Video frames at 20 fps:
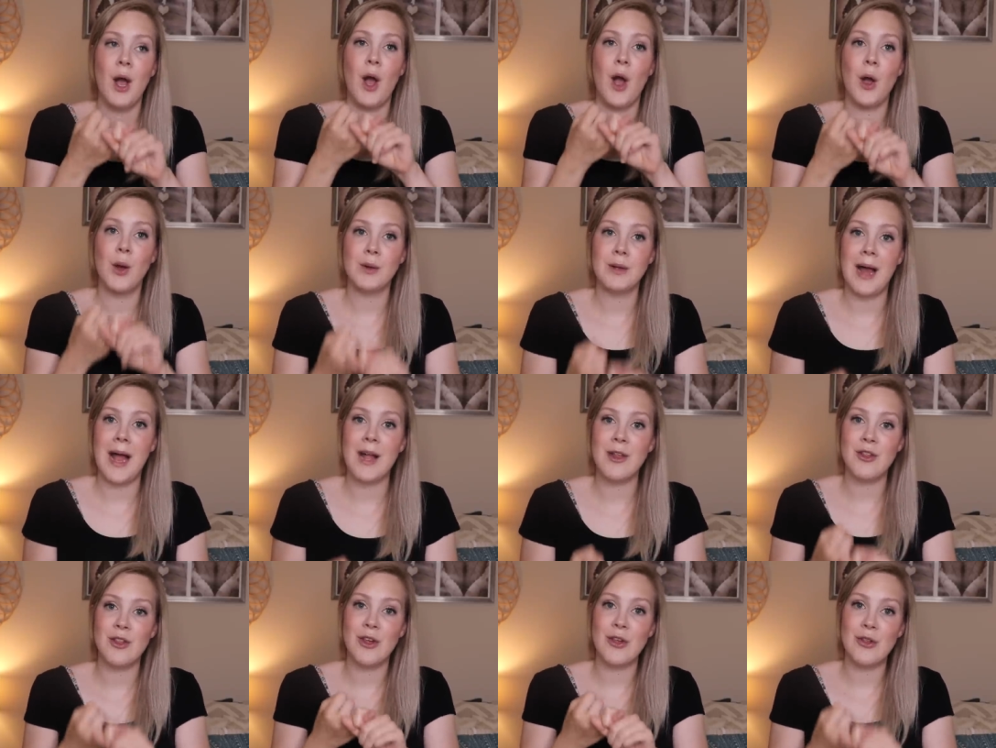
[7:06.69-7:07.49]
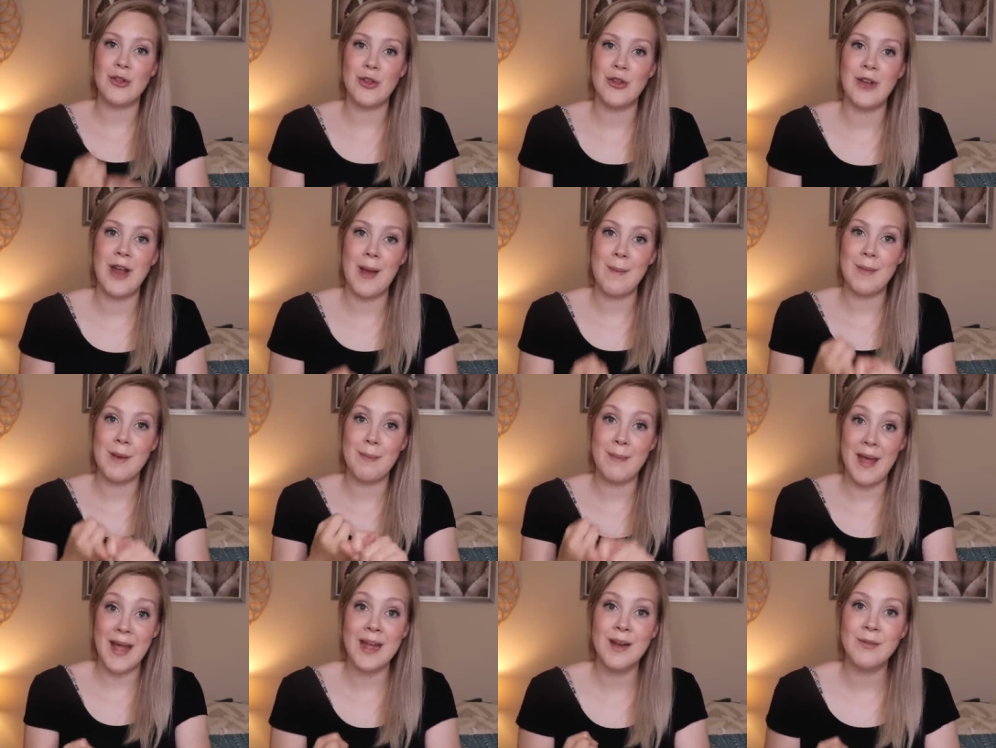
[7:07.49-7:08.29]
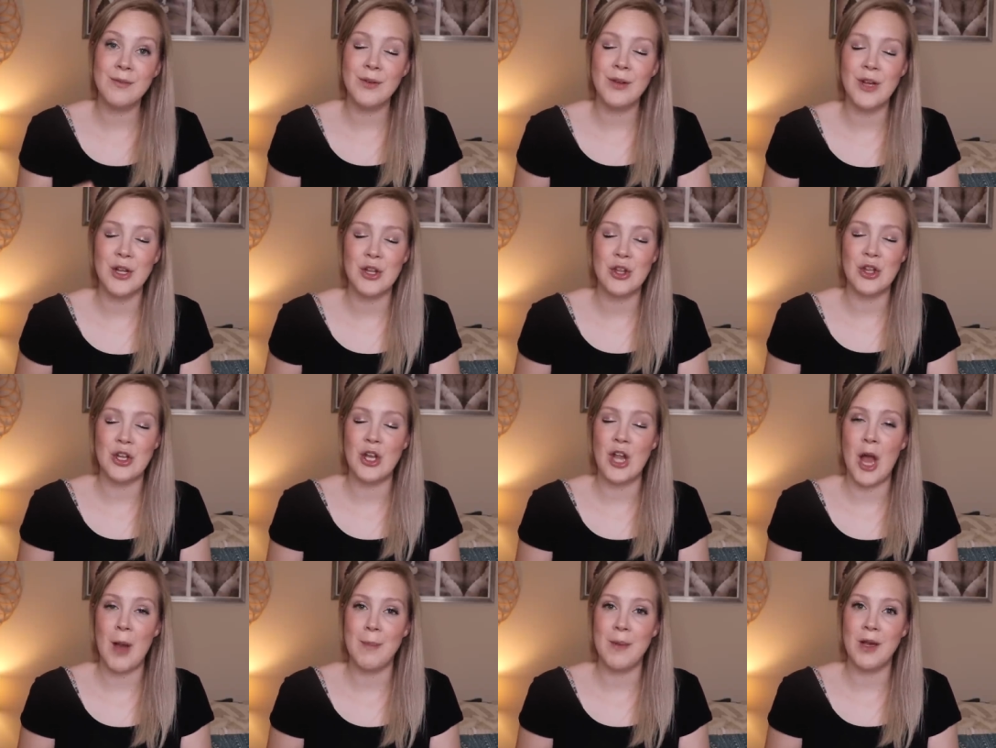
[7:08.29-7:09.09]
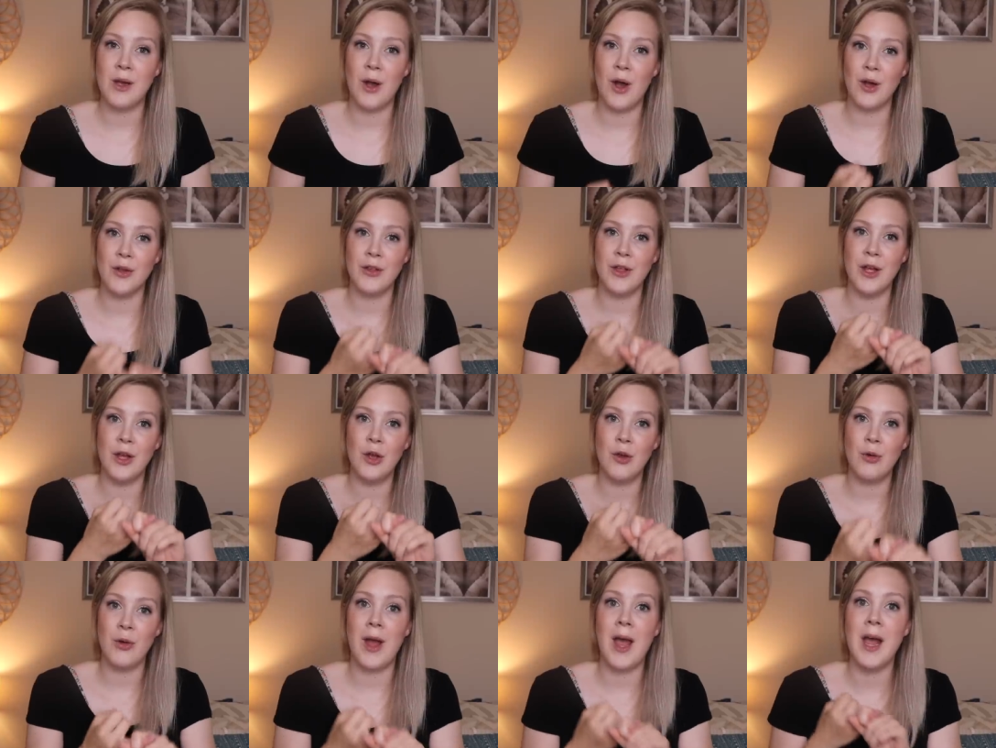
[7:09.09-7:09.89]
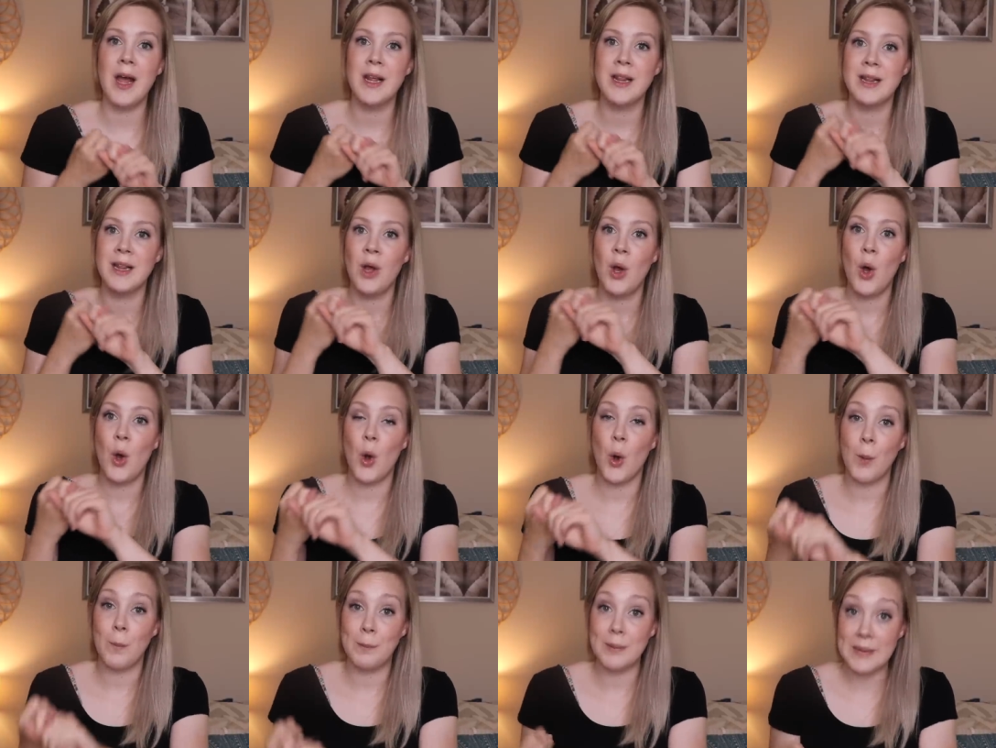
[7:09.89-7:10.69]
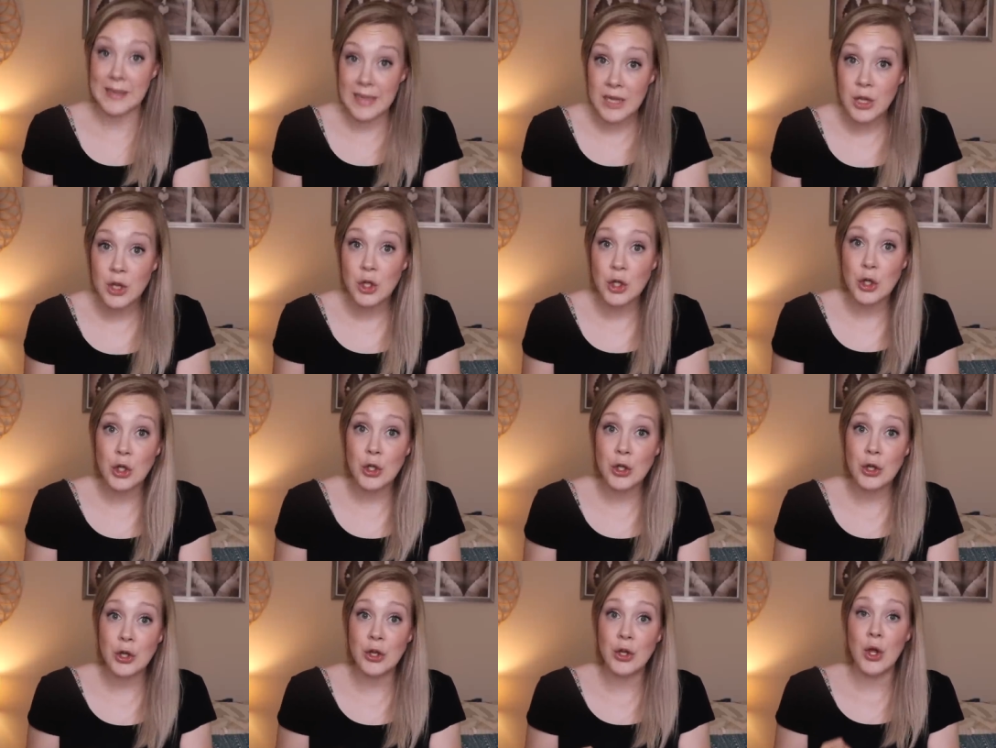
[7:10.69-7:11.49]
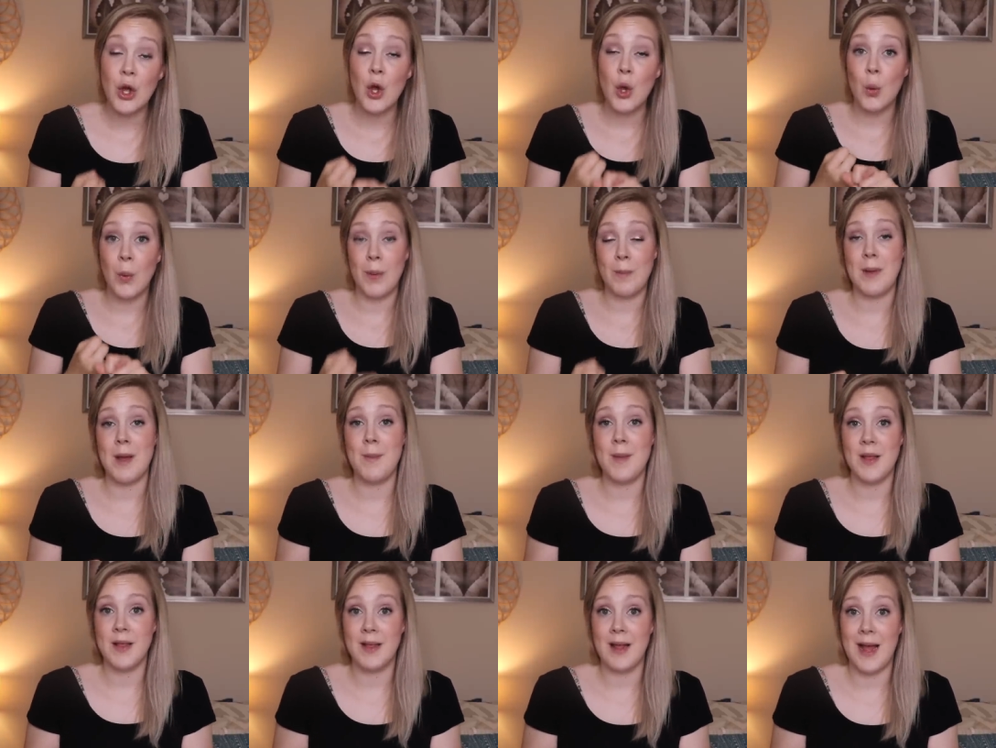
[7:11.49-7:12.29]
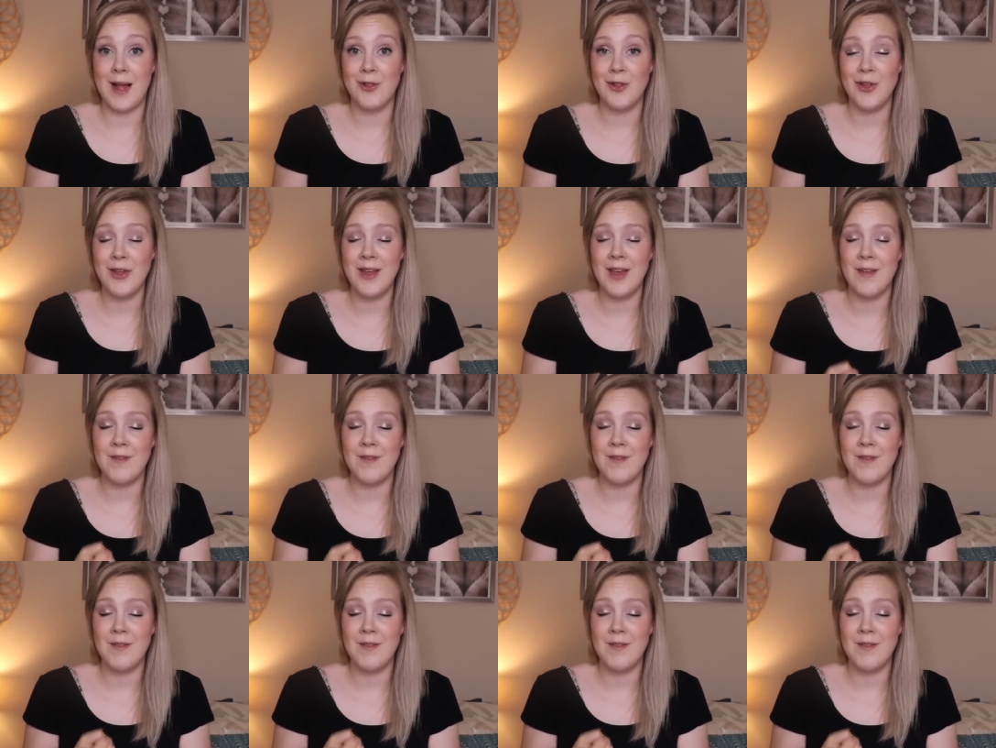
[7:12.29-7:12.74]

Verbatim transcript: Our latching should not be painful. It should not be causing cracks or blisters when baby's latching.